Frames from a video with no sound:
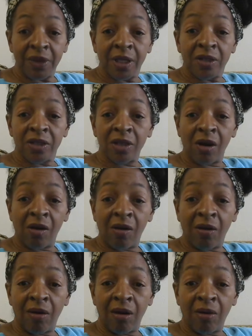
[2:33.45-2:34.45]
So
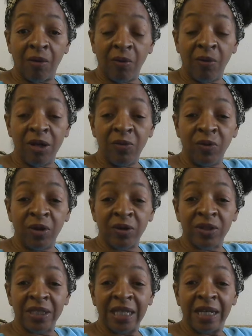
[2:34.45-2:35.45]
when we're
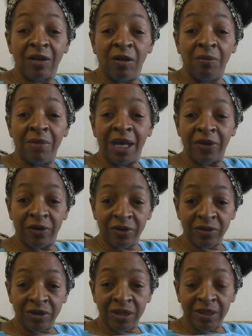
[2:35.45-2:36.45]
single
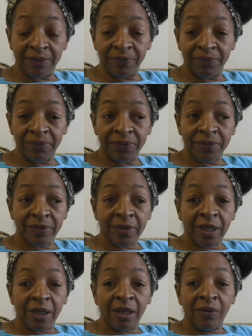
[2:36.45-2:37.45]
mothers,
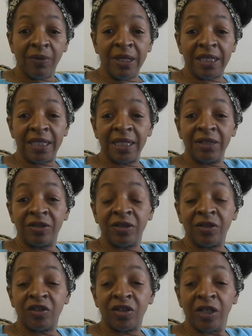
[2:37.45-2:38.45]
we tend to
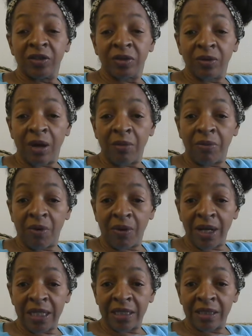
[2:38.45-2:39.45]
shelter our
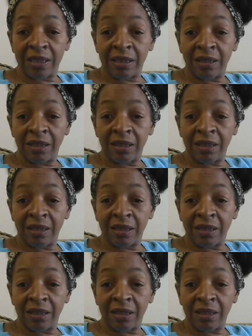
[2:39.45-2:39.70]
boys